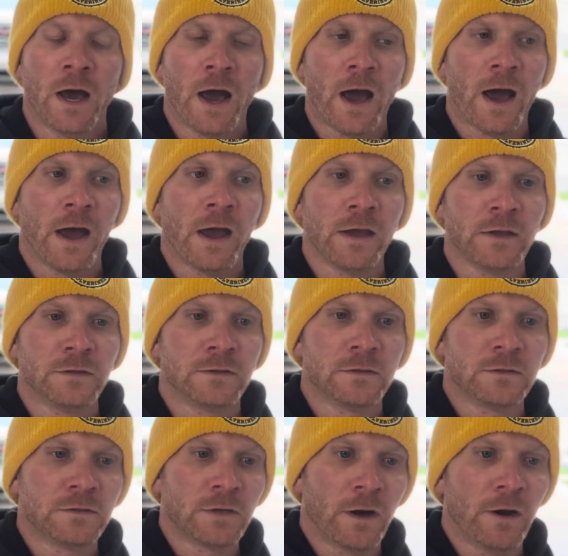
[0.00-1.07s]
I
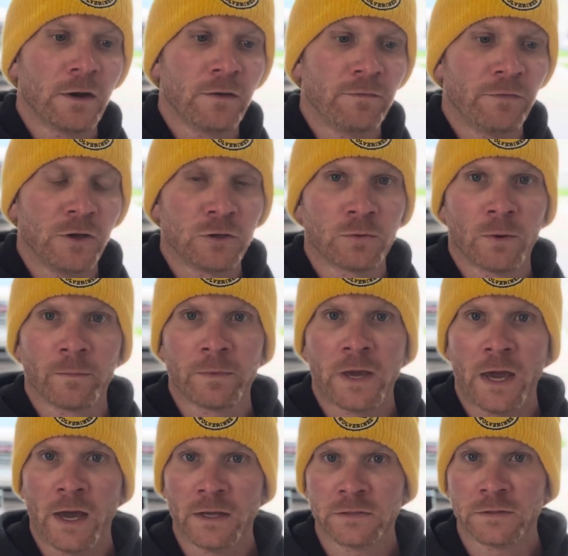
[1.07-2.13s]
target fish when I'm
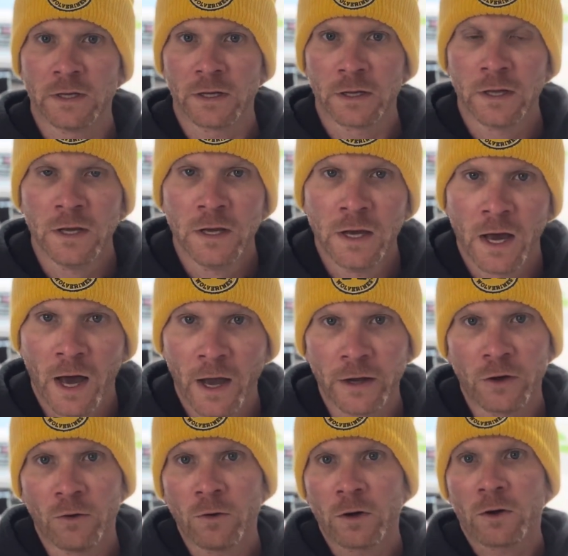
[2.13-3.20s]
casting. I
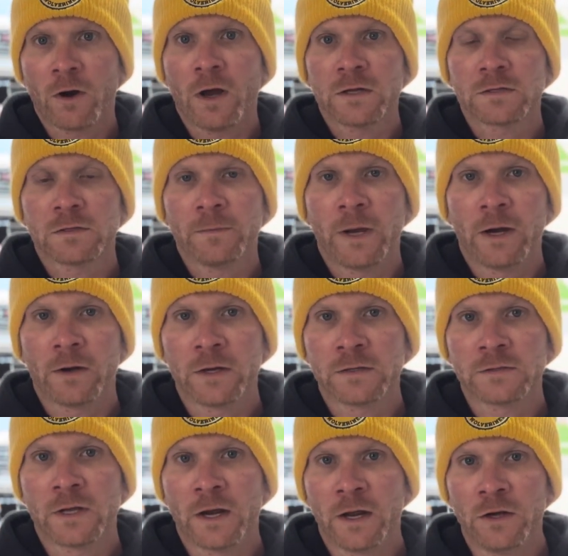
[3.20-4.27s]
go across some
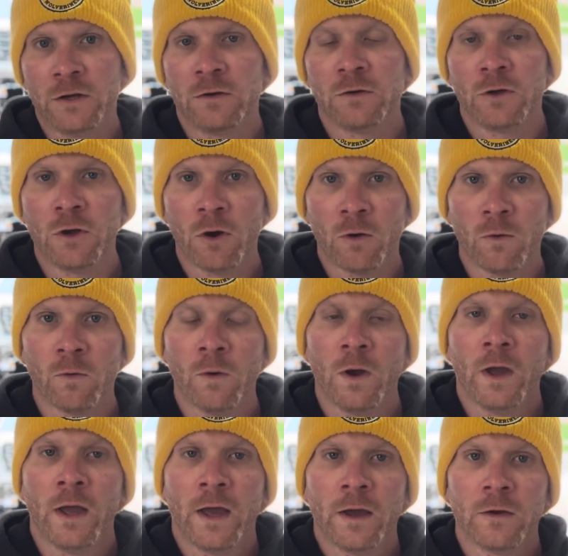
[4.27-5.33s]
areas that I know
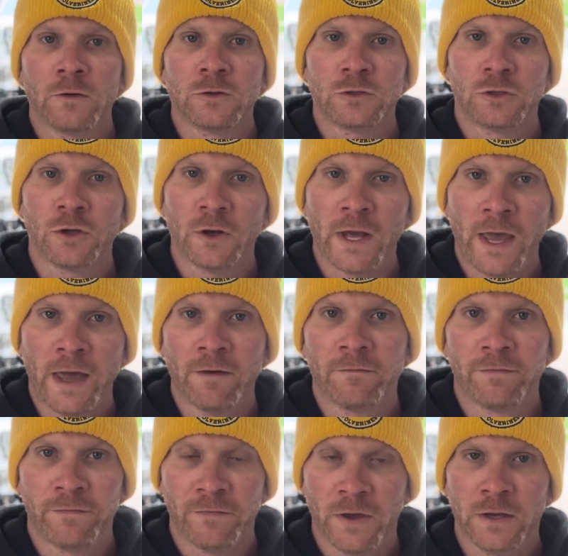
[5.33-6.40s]
should have
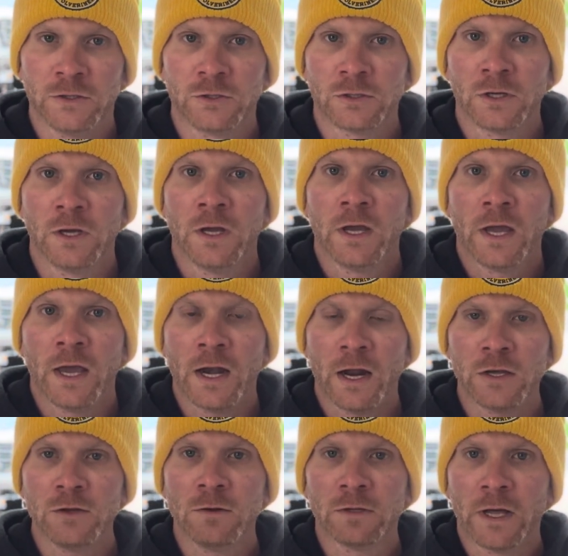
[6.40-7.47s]
fish, and I
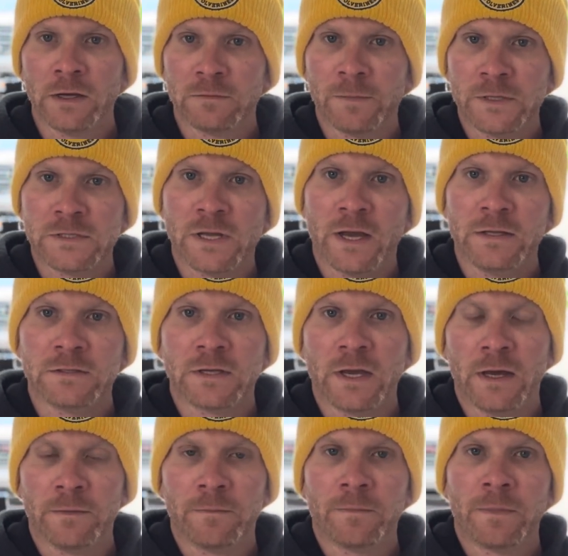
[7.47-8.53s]
utilize my side
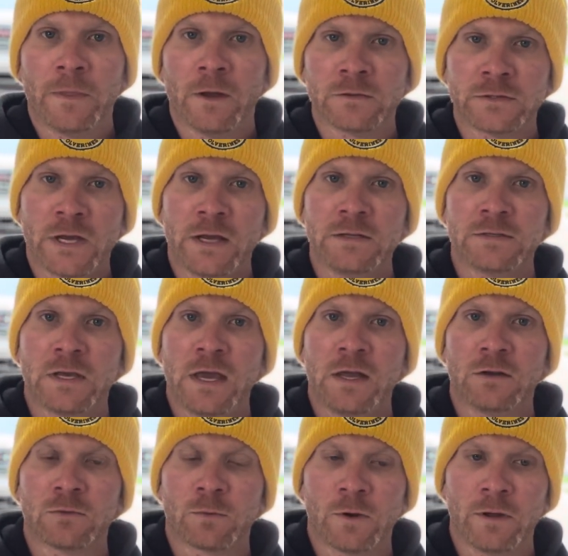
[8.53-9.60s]
scan. Now, side
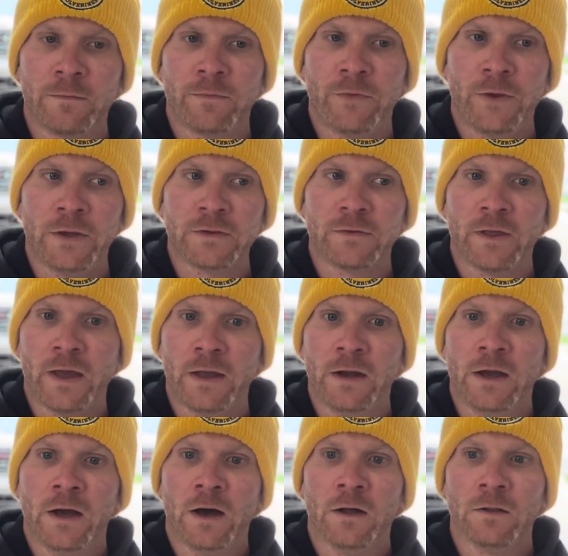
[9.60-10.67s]
scan is one of them things that
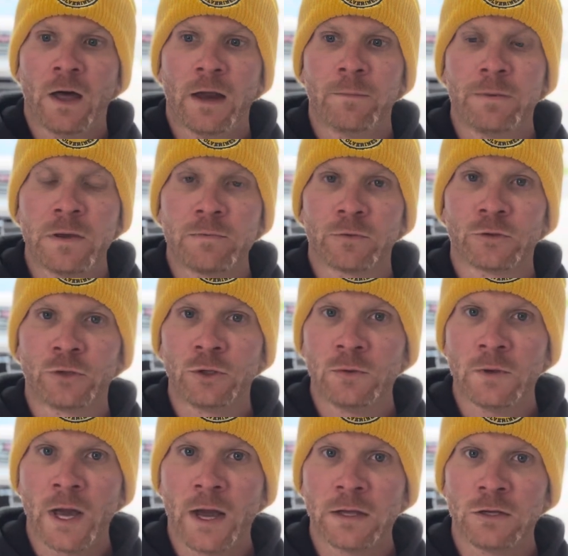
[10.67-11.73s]
a lot of people do
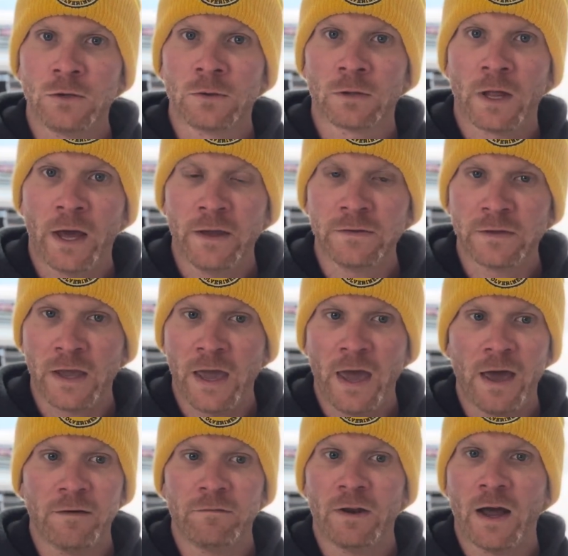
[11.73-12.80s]
not utilize. They
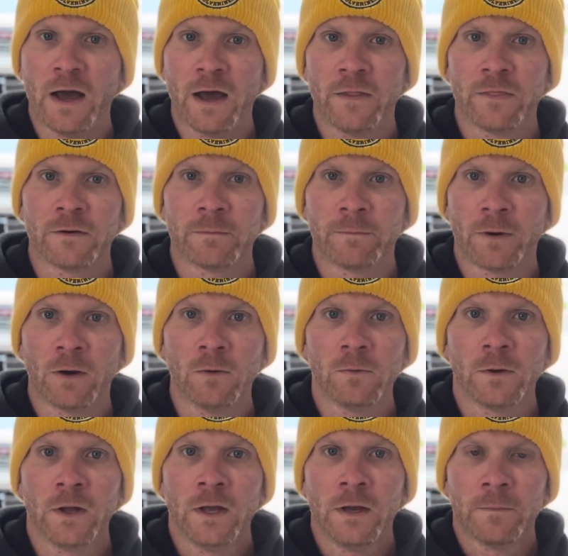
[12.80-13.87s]
have it on their
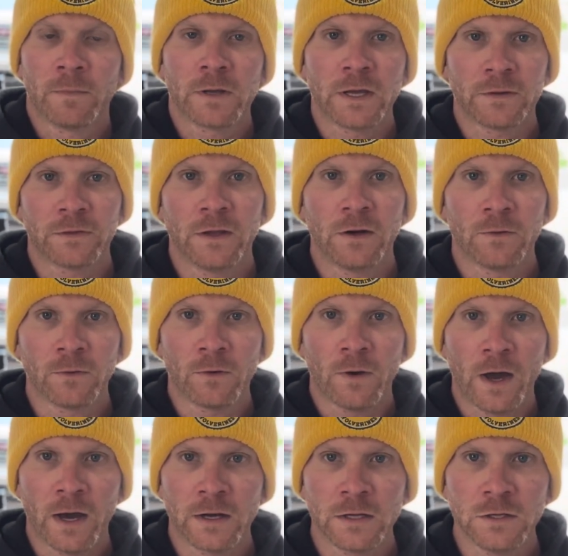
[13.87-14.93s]
boat, but yet they don't know
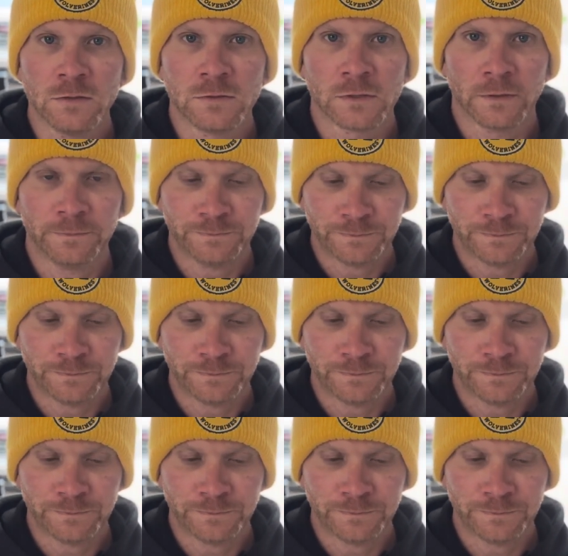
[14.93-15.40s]
how to use it.